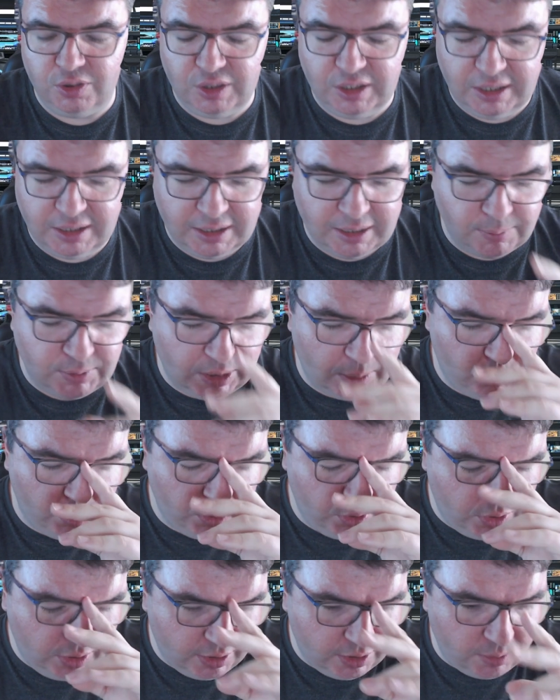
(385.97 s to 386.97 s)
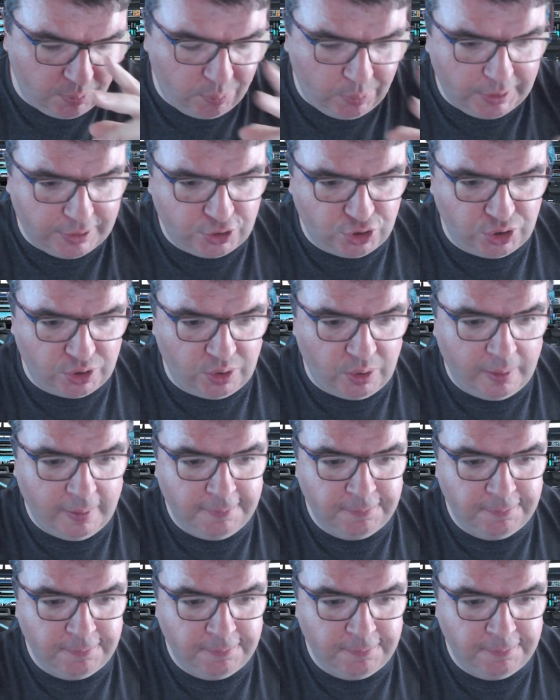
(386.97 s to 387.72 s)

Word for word: the comes up with the depiction